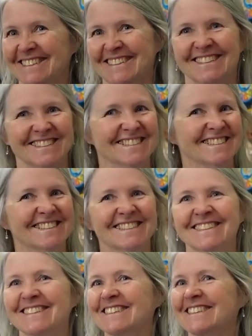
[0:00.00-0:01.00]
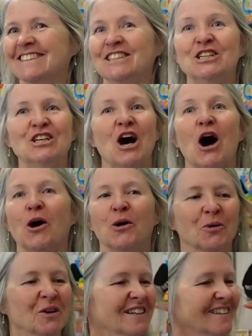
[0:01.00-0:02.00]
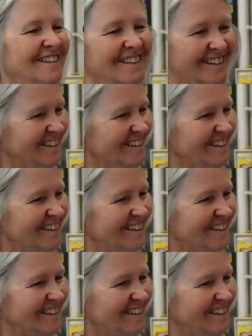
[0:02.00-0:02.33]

I'm just coming up with what could go no. with Oscar.